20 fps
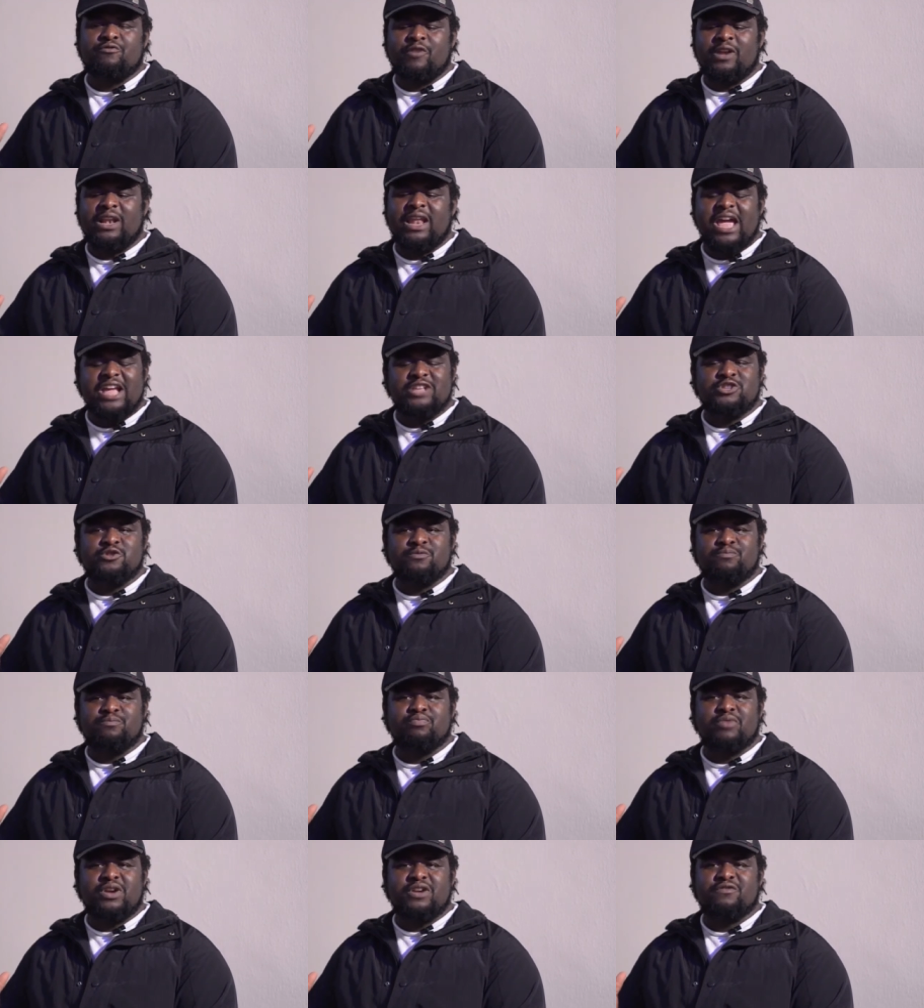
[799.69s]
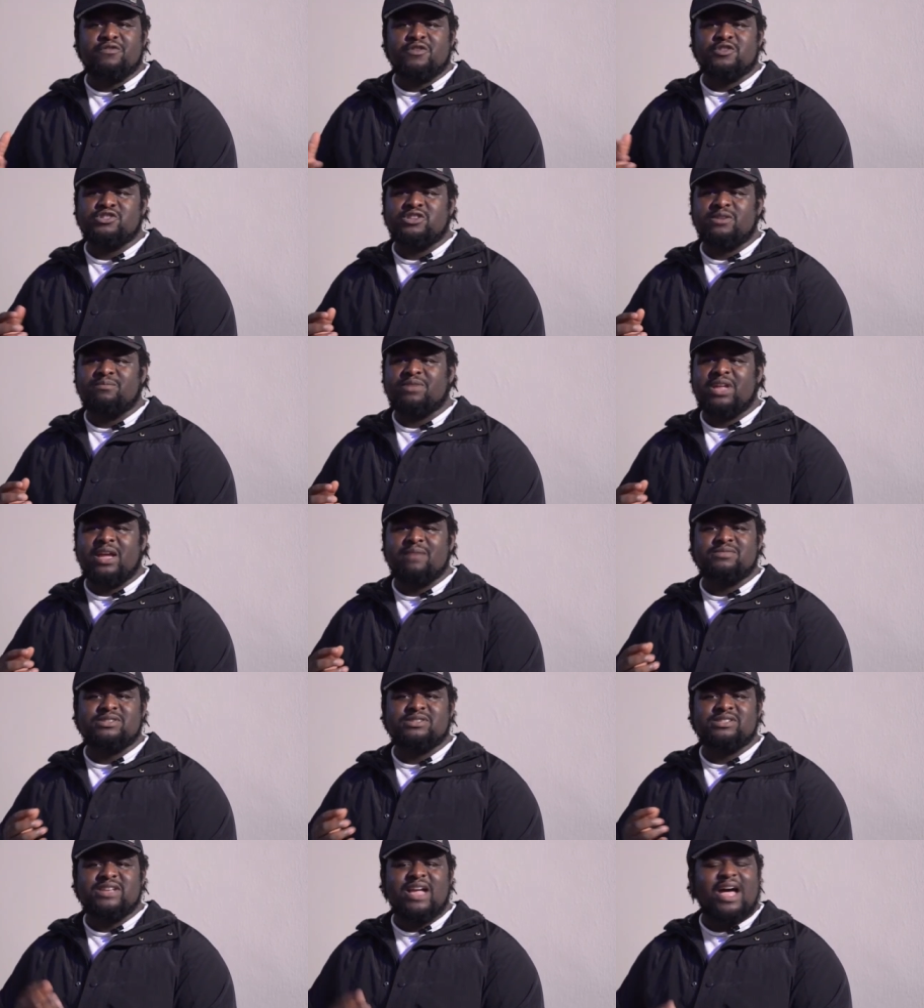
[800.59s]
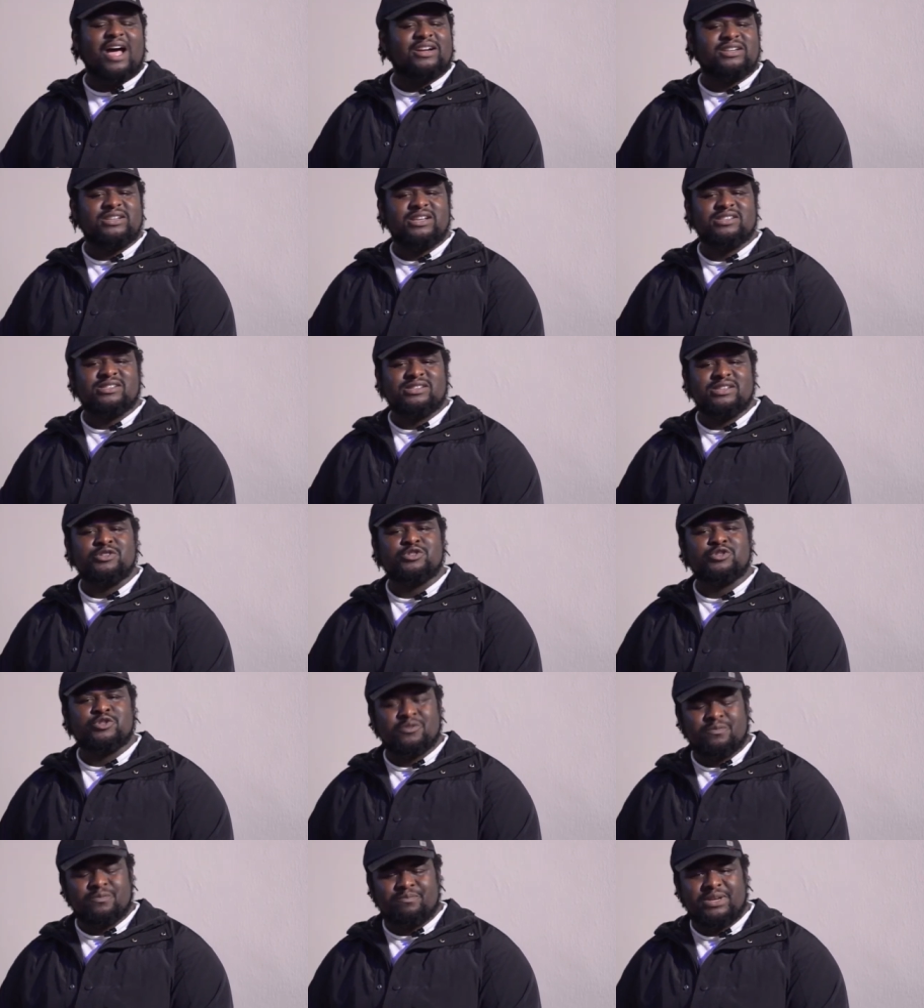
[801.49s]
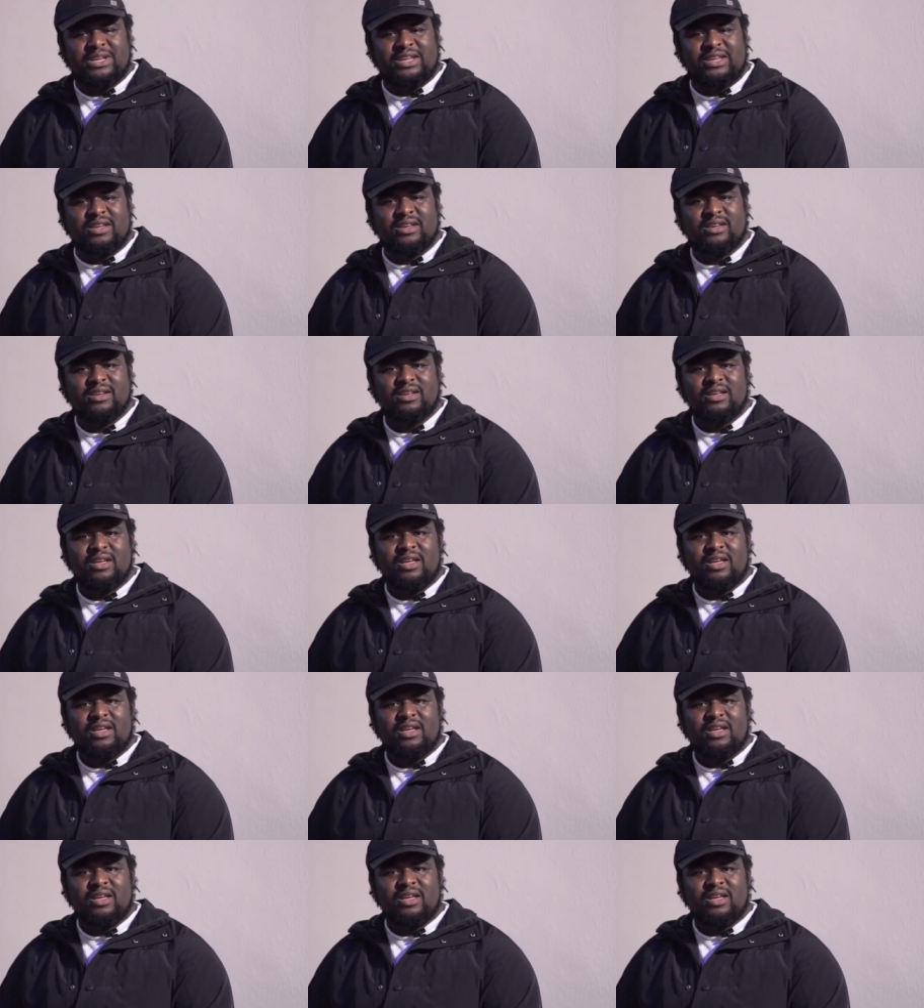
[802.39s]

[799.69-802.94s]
for light to bring forth, sometimes darkness needs to be.